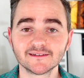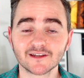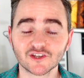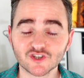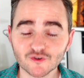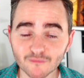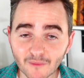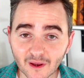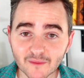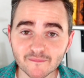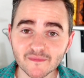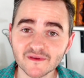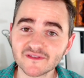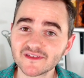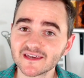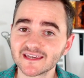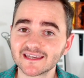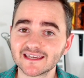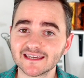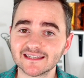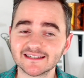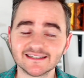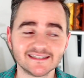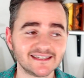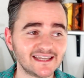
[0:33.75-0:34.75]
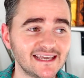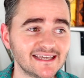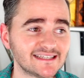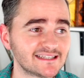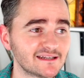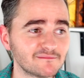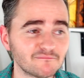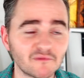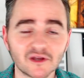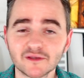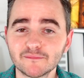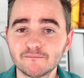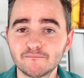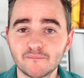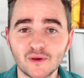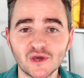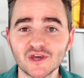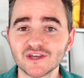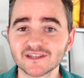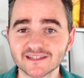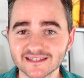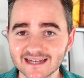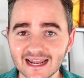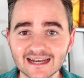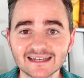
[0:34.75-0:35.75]
Now you might be thinking, isn't my
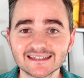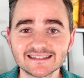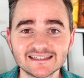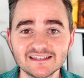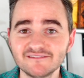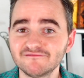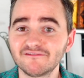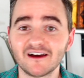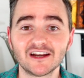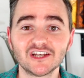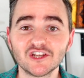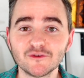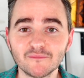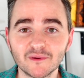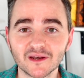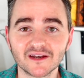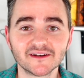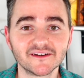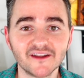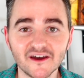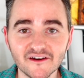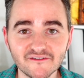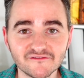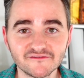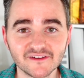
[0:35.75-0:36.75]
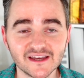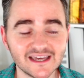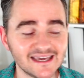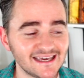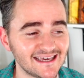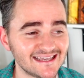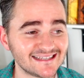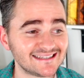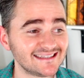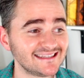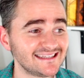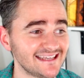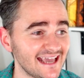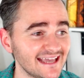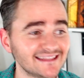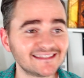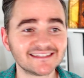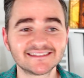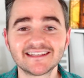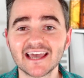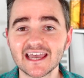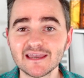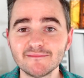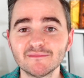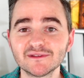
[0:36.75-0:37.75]
personality valuable enough? Isn't the
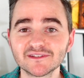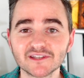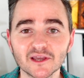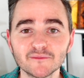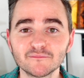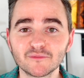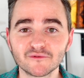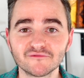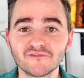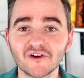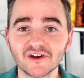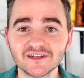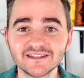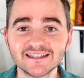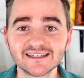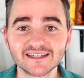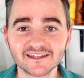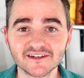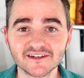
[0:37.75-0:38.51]
entertainment I'm providing